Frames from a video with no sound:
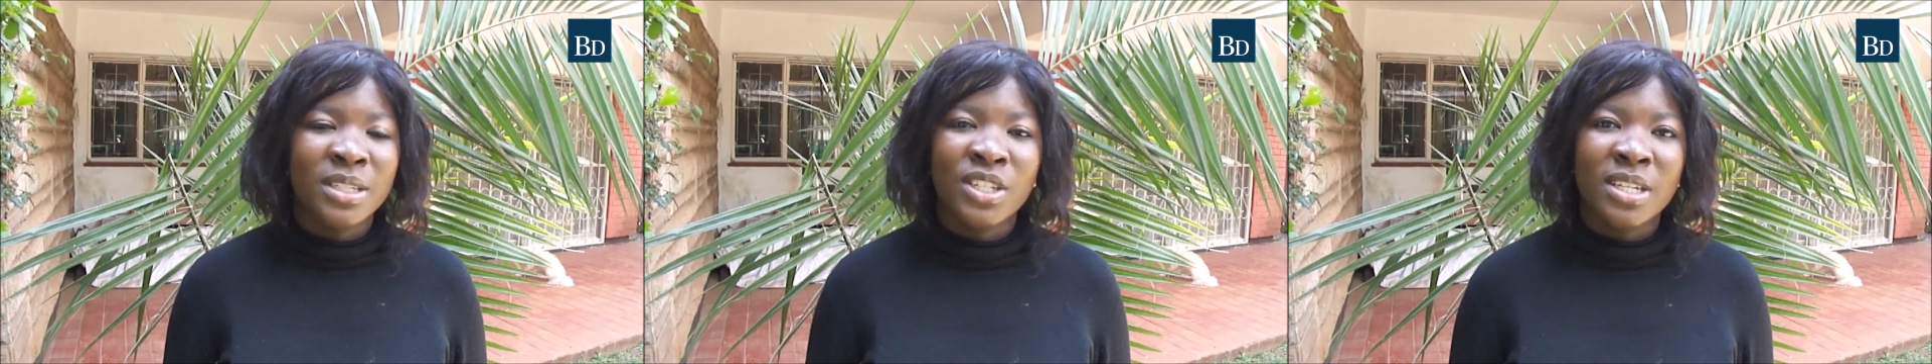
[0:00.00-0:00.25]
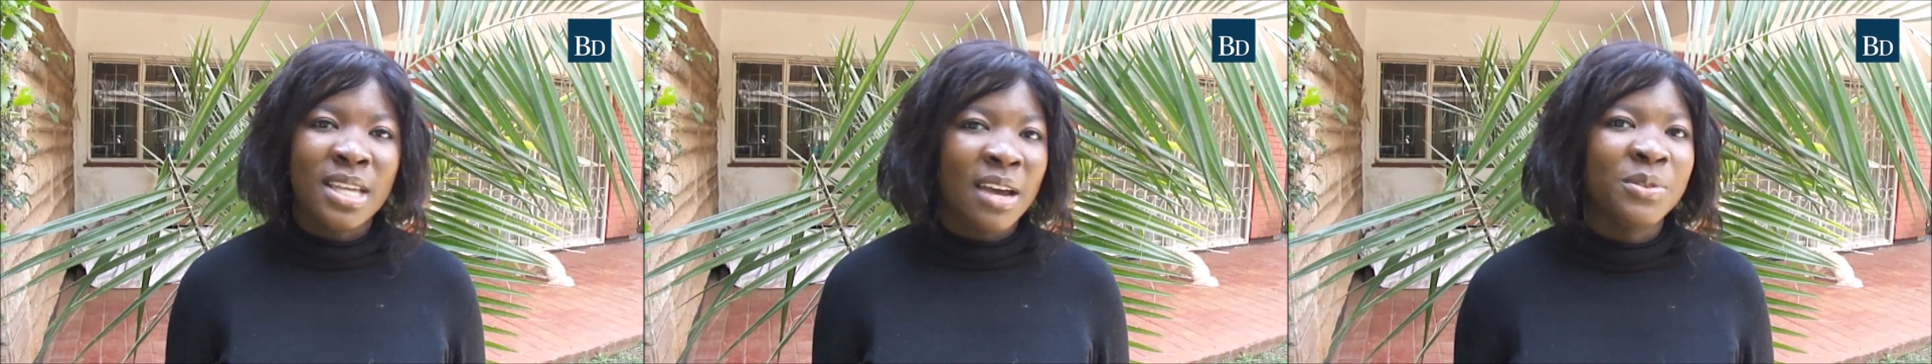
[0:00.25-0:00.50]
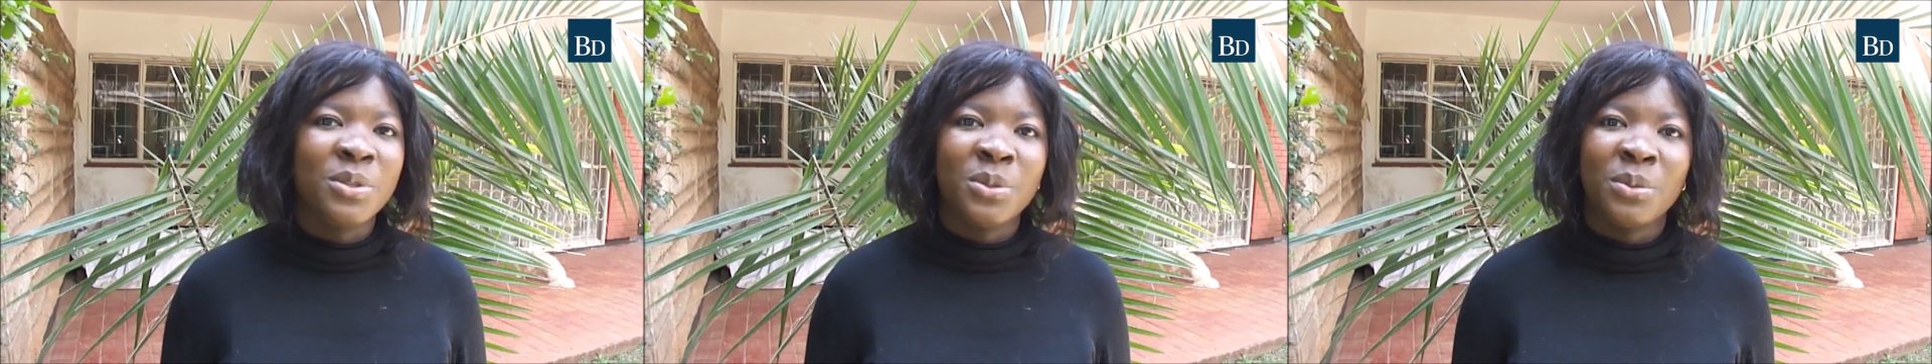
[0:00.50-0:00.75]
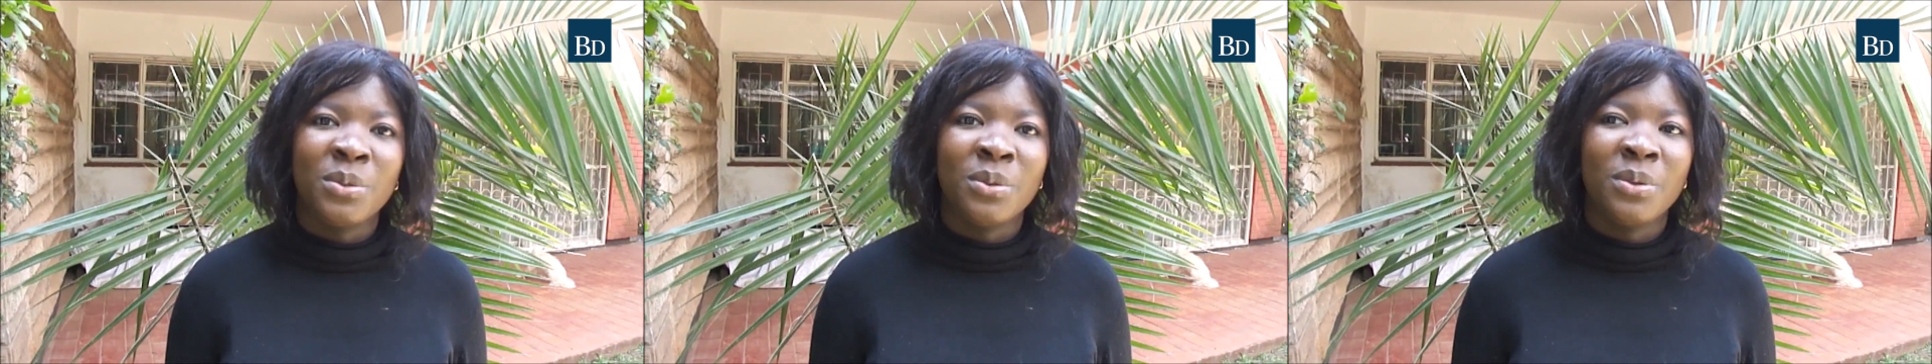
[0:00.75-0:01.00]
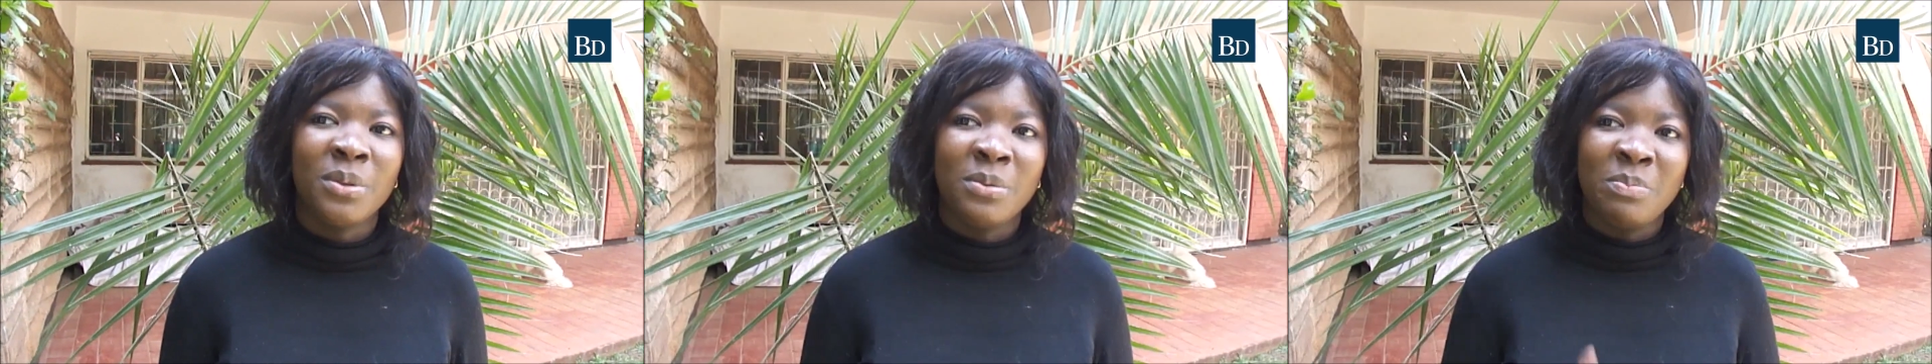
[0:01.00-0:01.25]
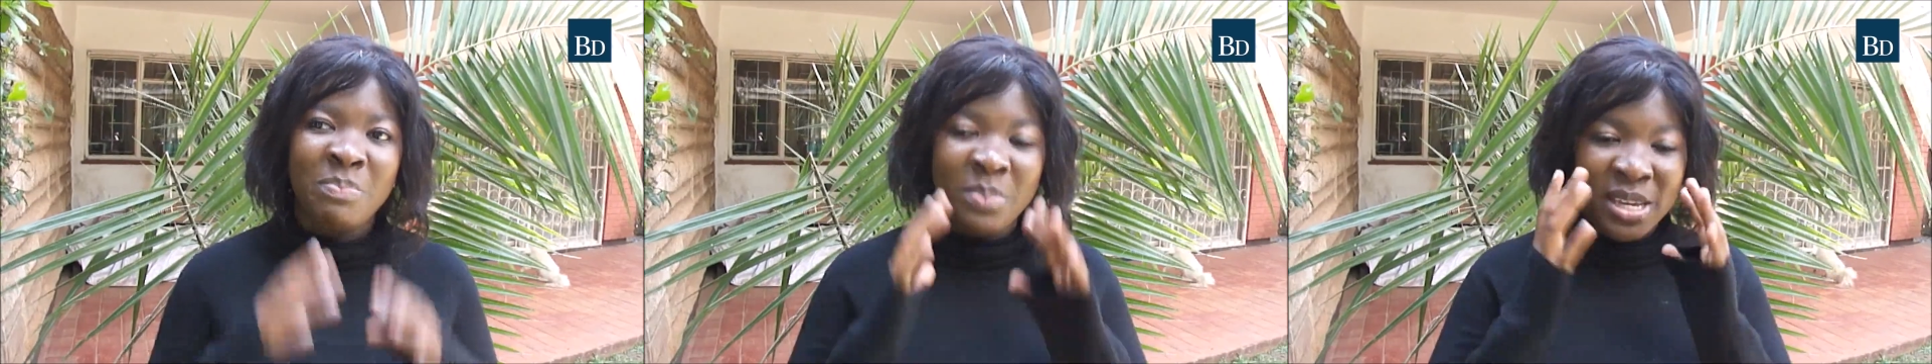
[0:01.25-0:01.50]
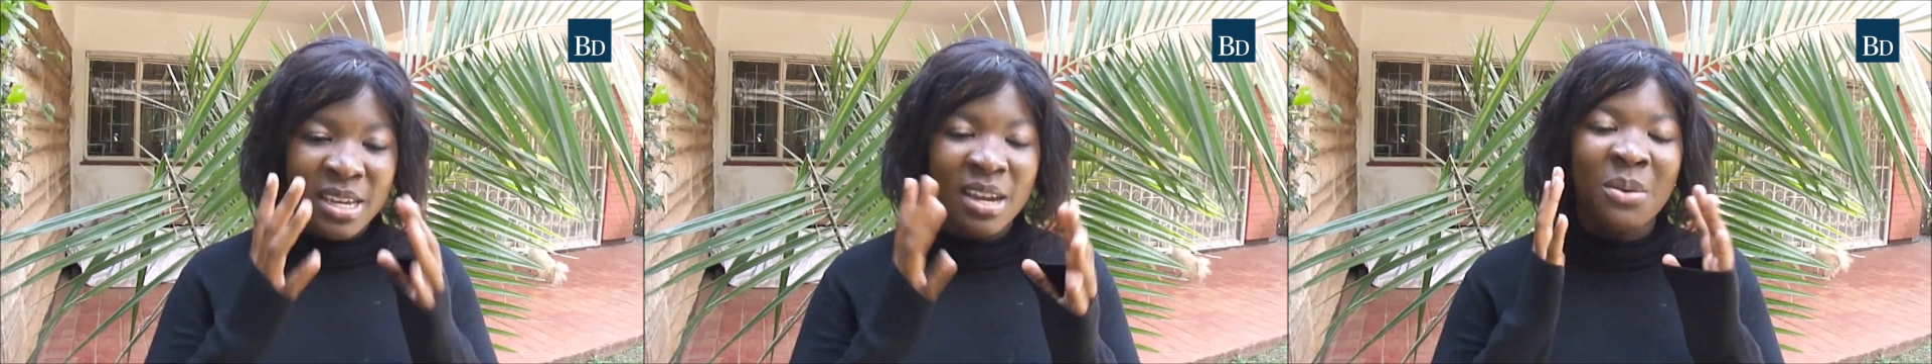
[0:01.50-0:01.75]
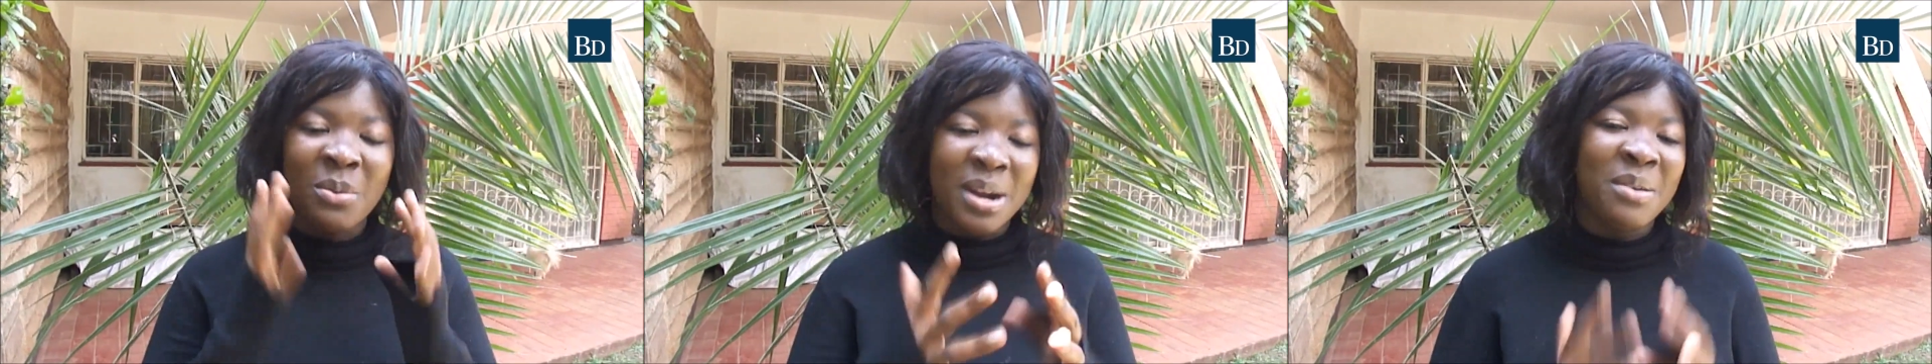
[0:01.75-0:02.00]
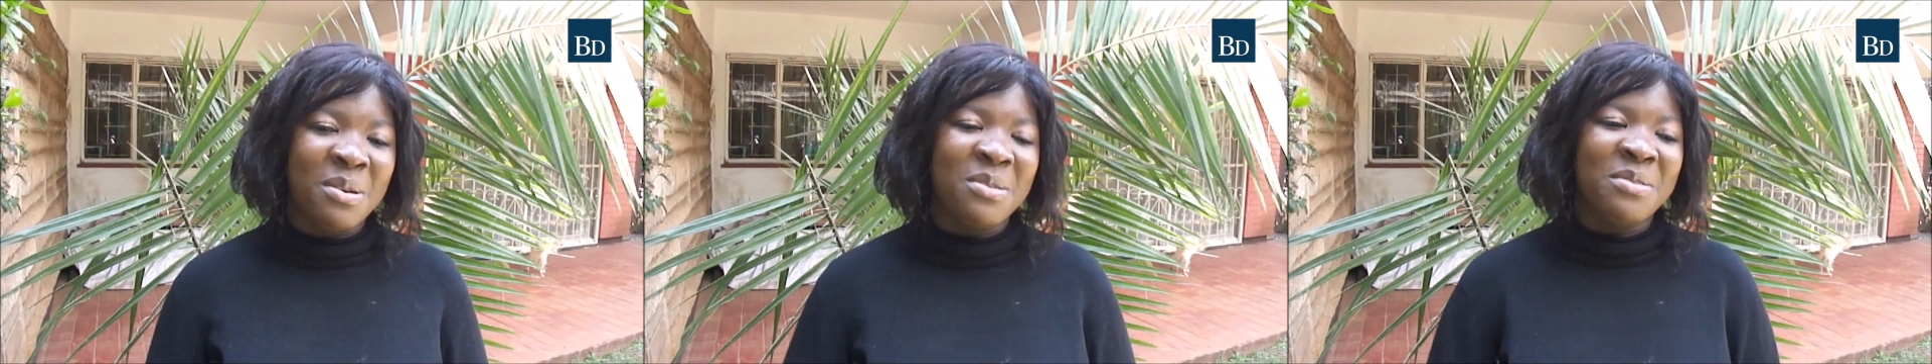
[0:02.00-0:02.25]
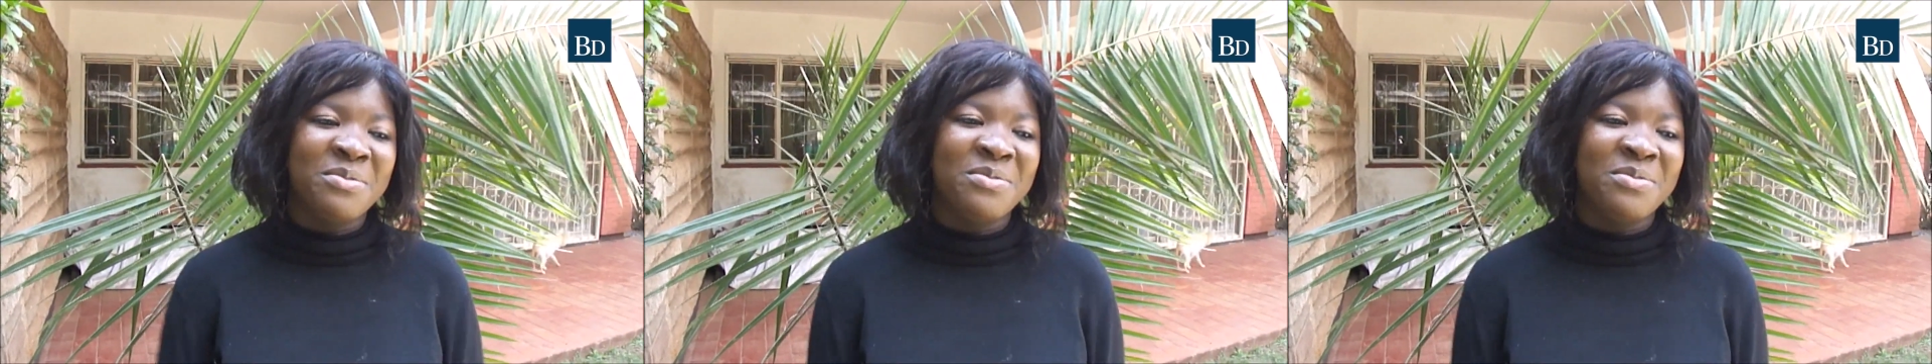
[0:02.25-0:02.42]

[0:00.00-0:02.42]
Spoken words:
just have to be aware of.